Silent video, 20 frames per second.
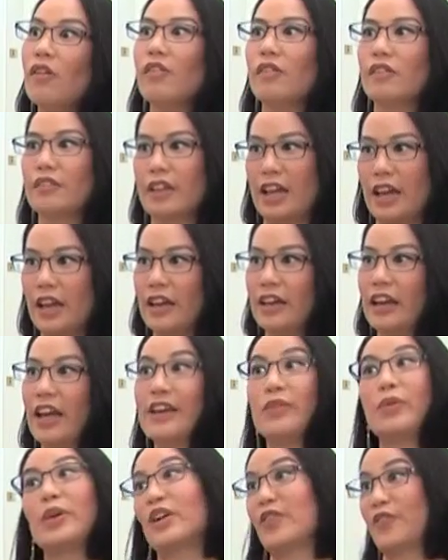Oh, okay.
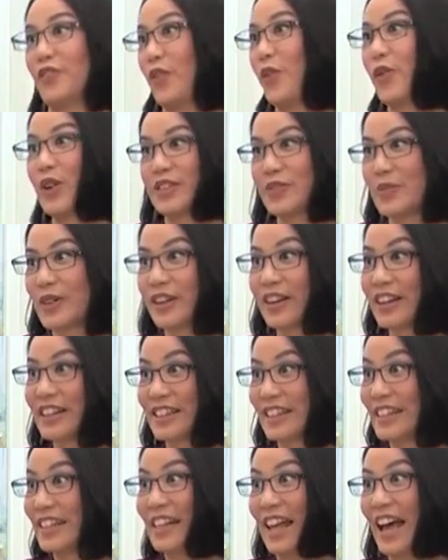And we, of course, we're going
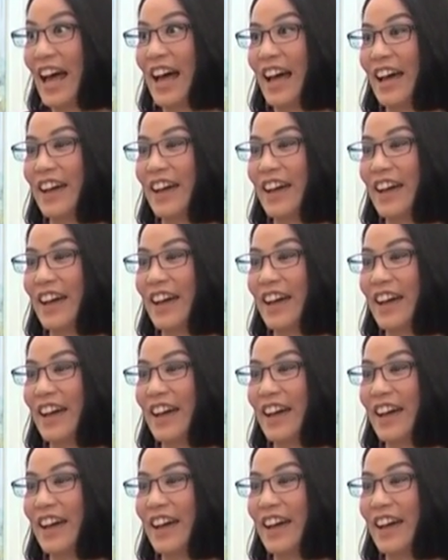to see